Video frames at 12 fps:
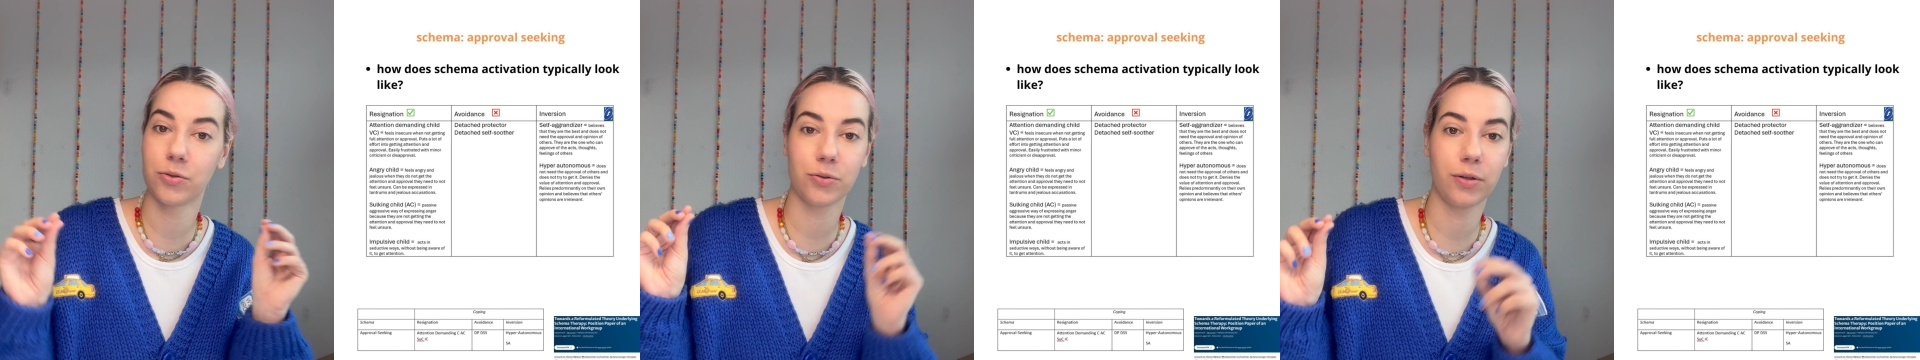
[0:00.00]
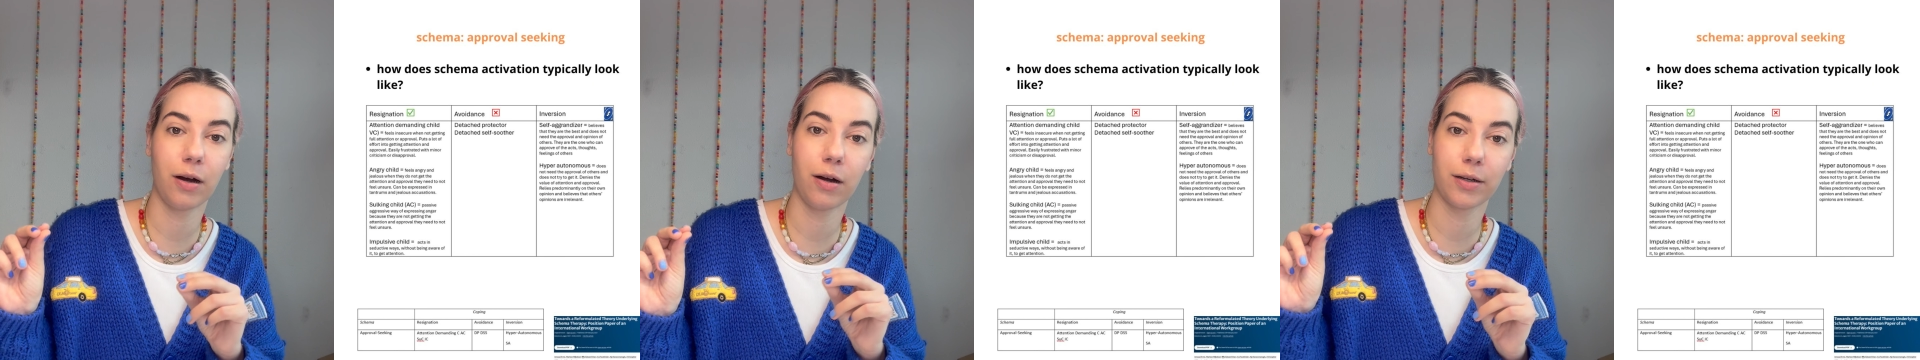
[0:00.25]
to
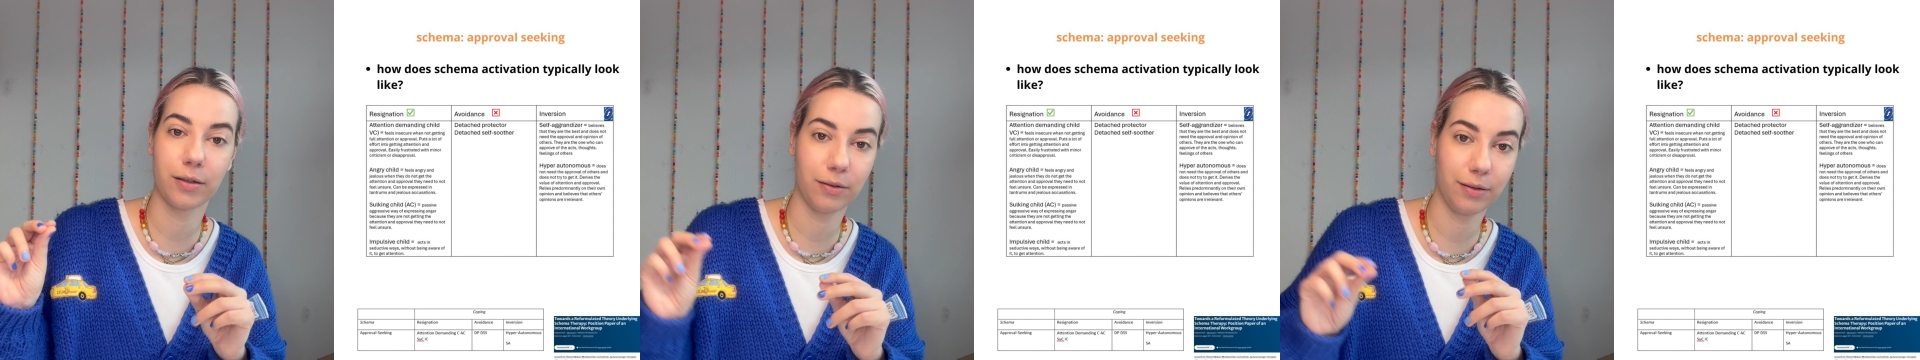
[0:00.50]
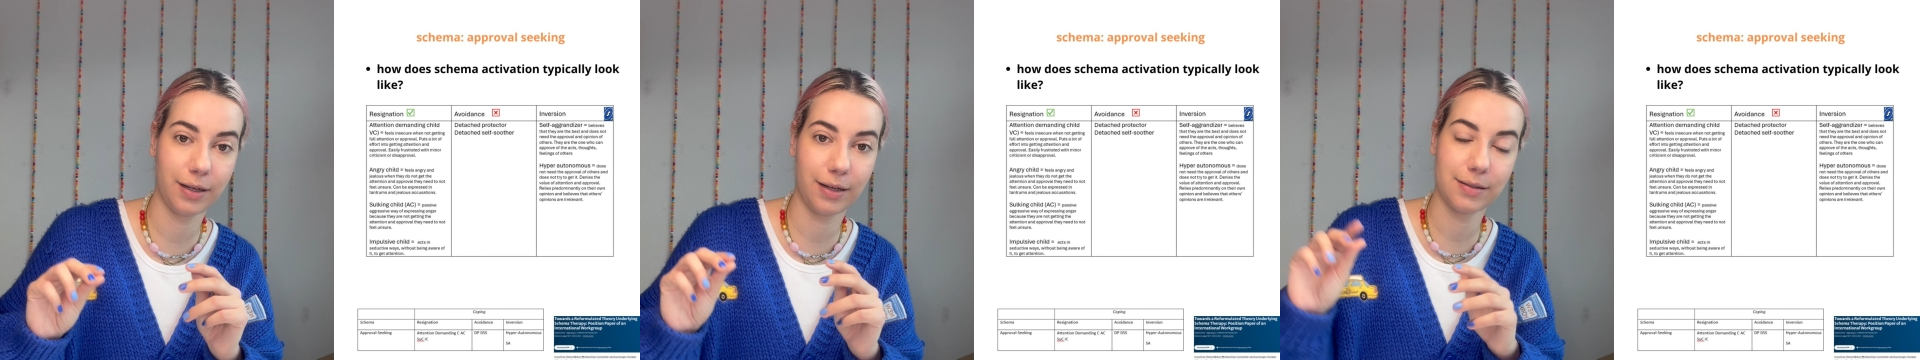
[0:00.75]
the
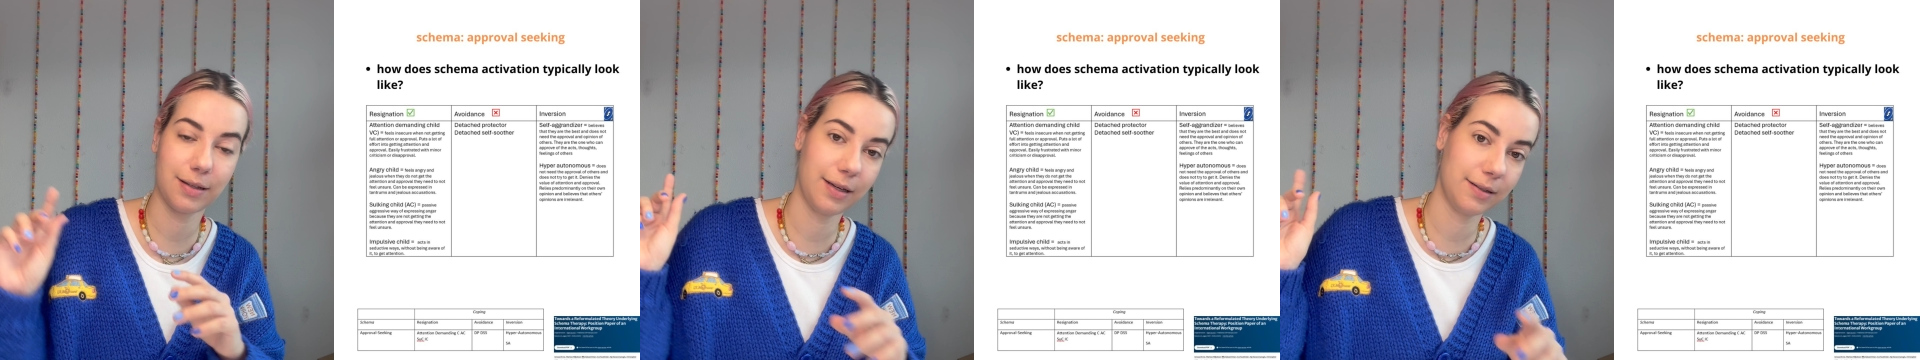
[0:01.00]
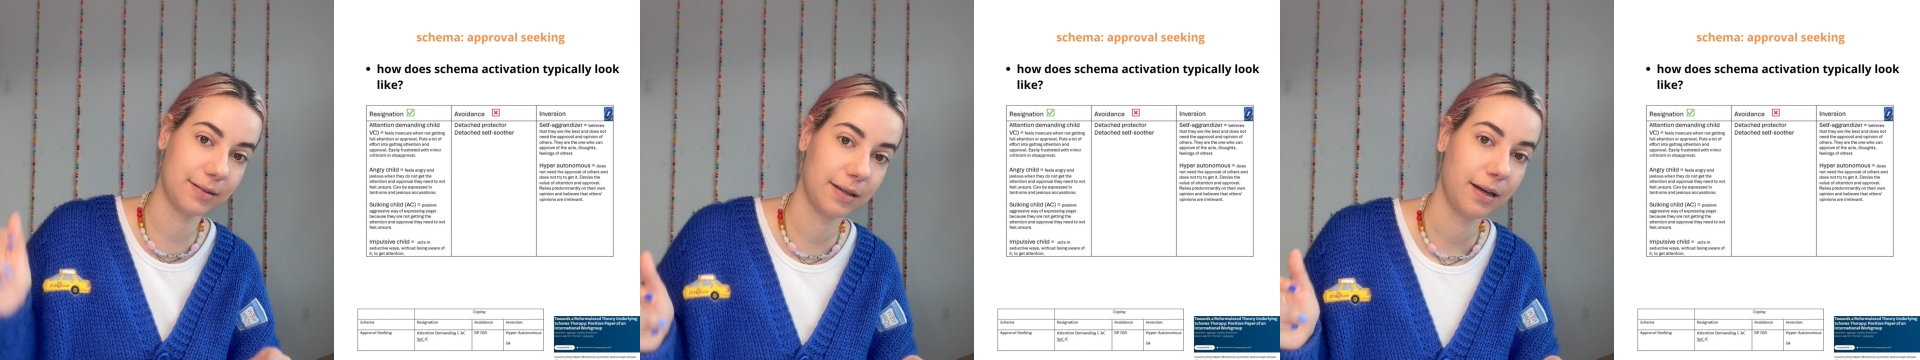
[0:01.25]
article that is
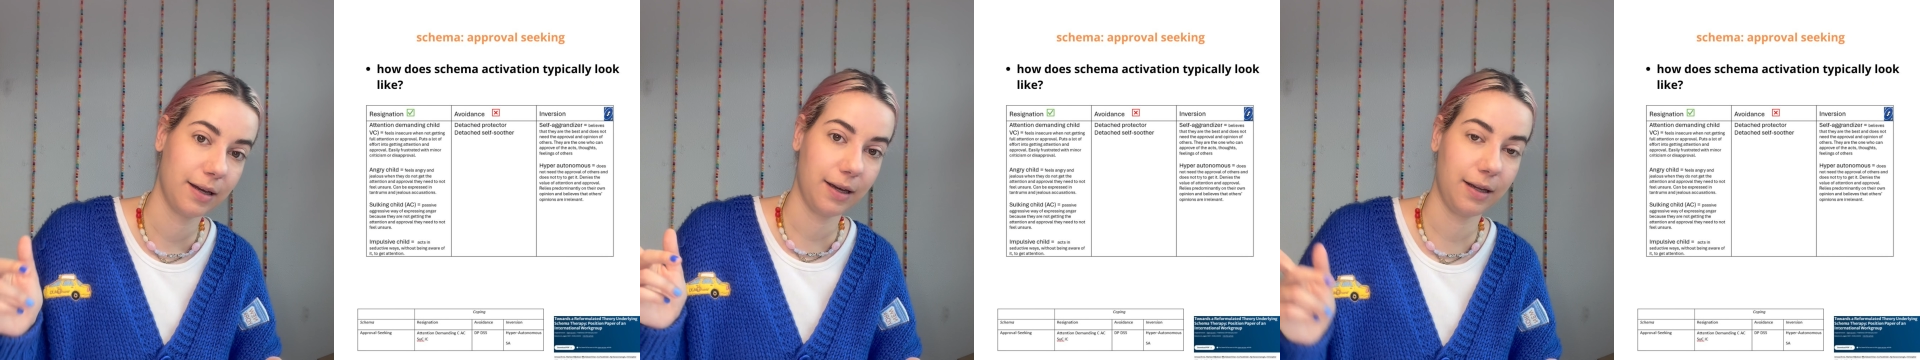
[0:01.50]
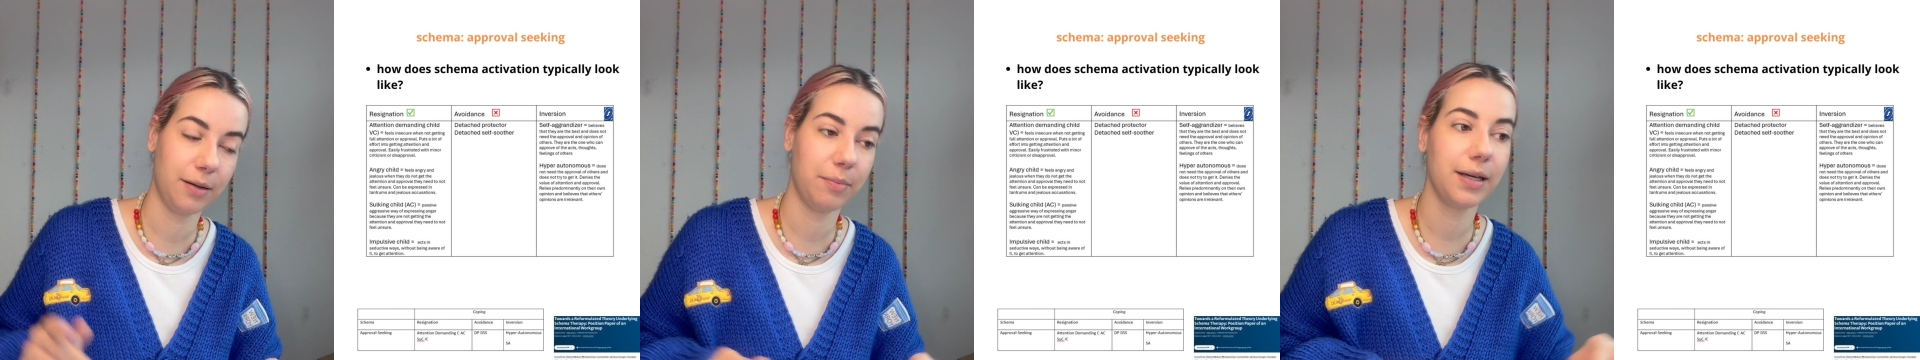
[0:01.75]
linked
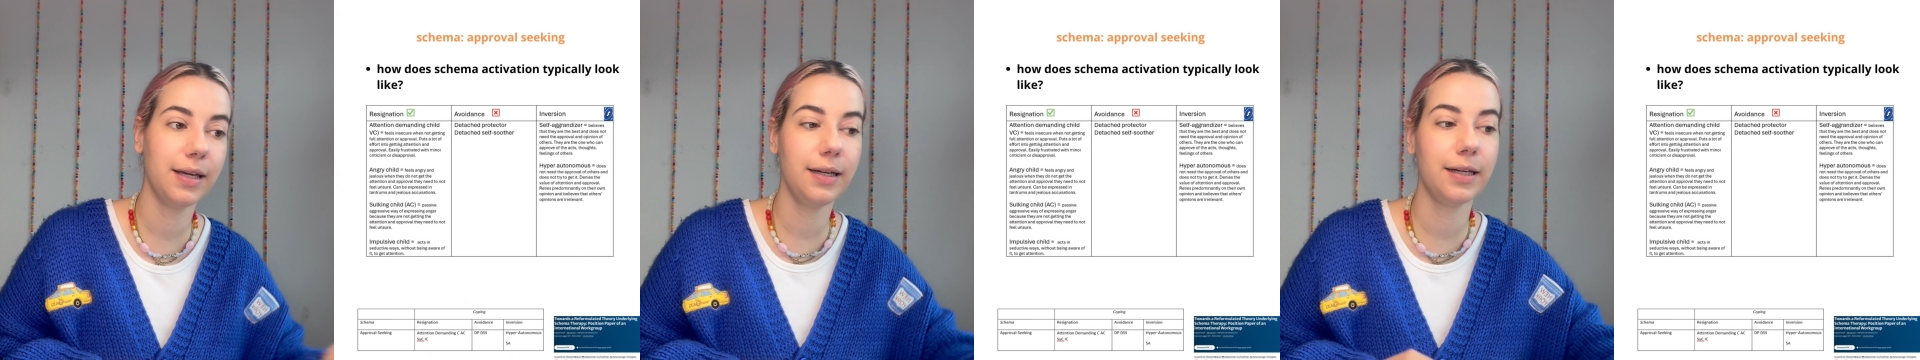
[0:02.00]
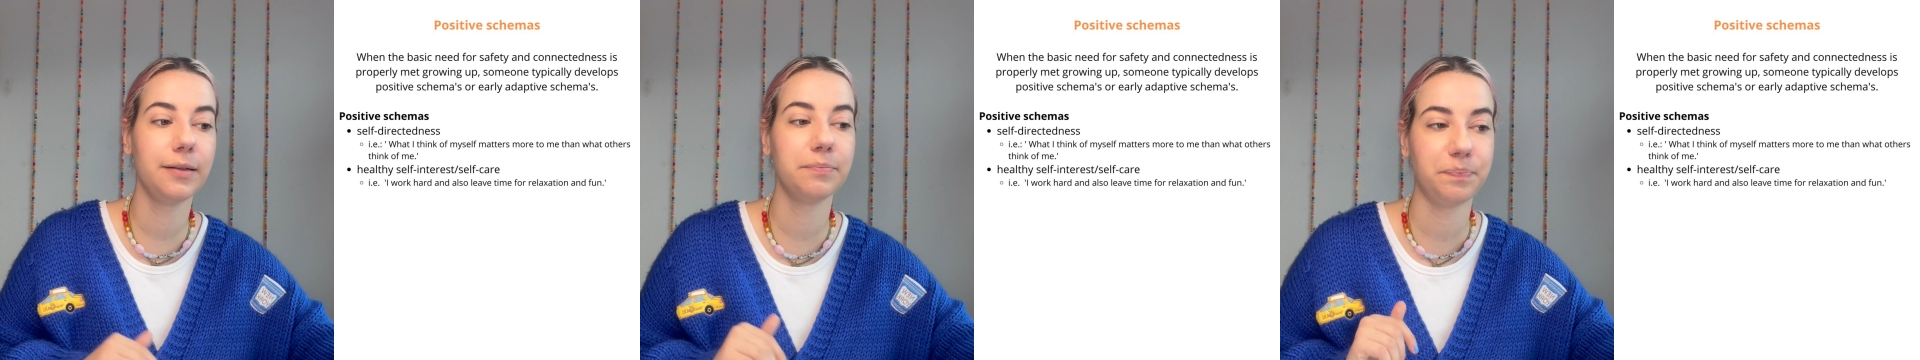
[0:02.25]
in the
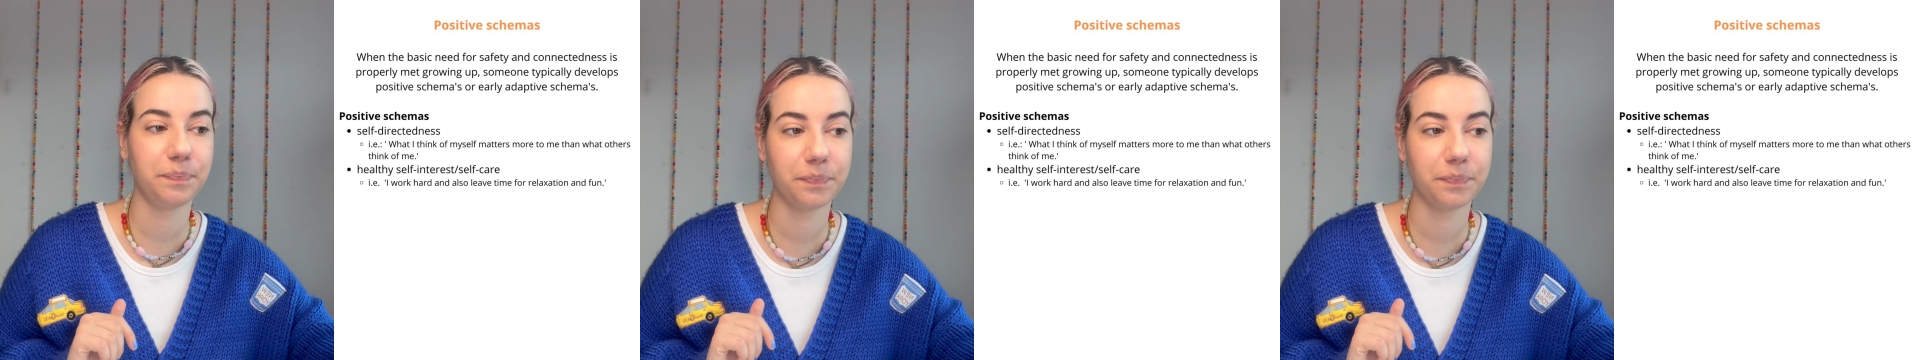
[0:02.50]
beginning.